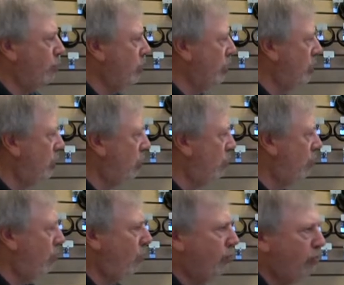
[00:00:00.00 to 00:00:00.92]
we're going to
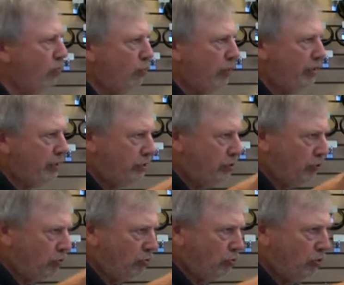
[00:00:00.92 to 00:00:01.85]
hold the wood
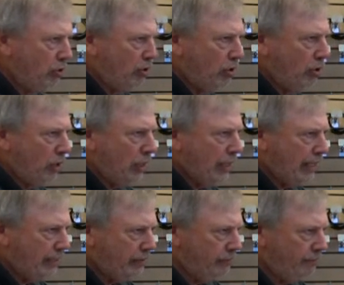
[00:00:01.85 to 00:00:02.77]
to
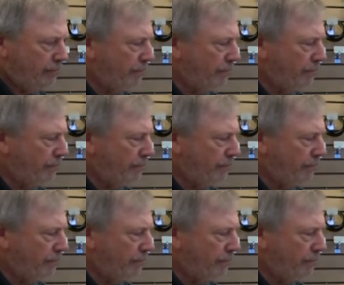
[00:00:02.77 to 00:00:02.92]
cut.